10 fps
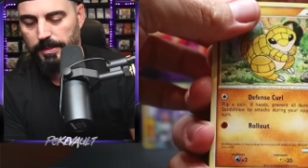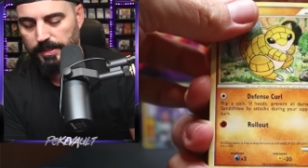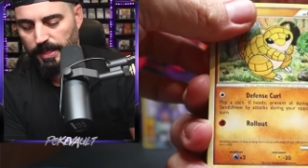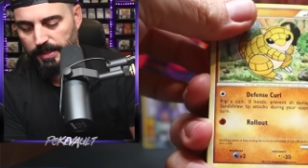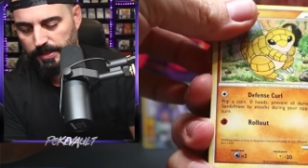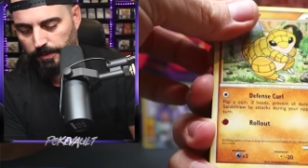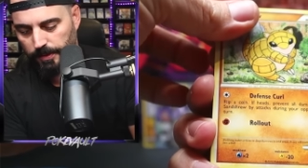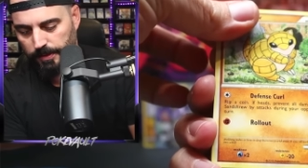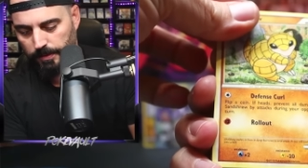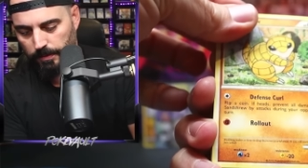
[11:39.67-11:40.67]
This is getting
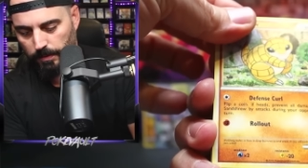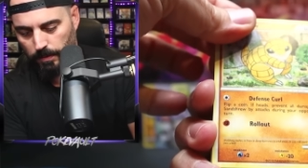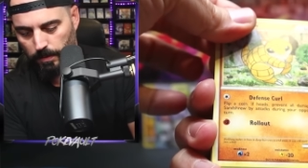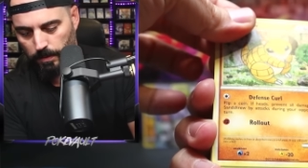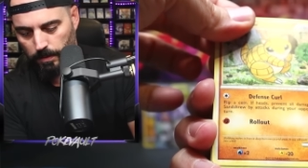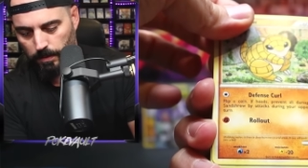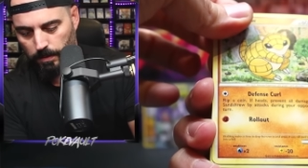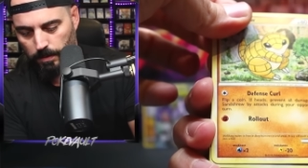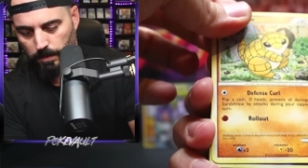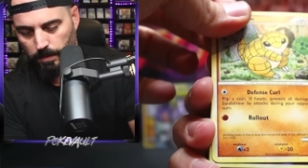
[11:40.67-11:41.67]
serious.
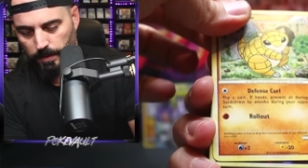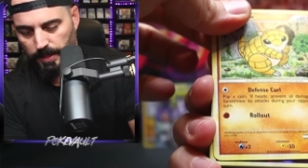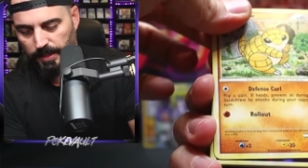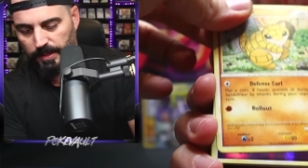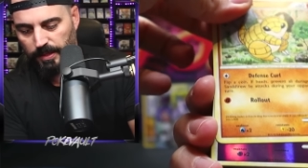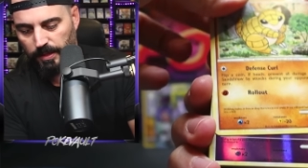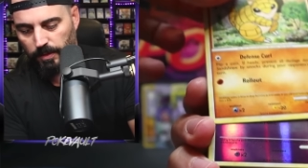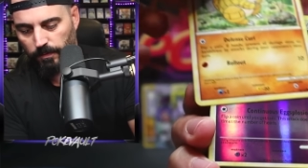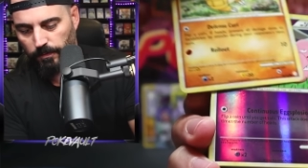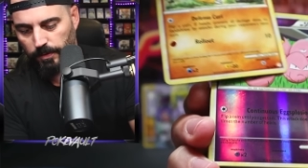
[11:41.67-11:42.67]
Anything in
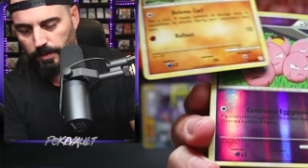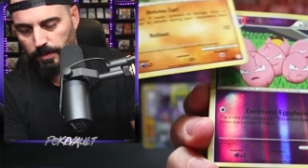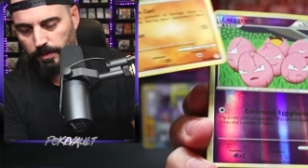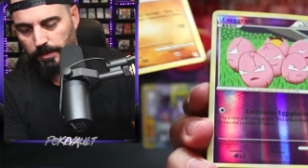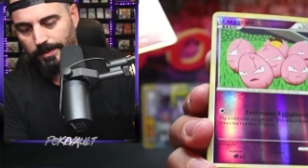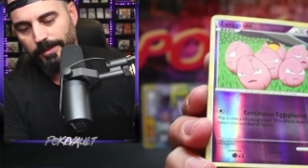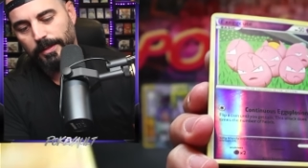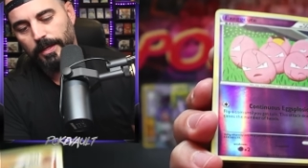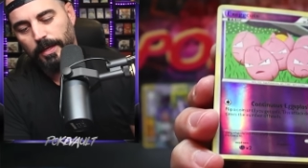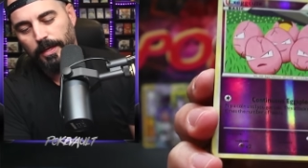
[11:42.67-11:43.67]
the reverse.
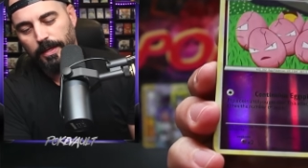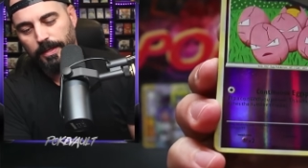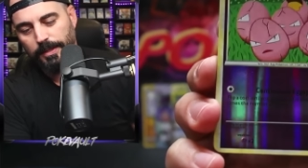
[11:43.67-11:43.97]
Ah.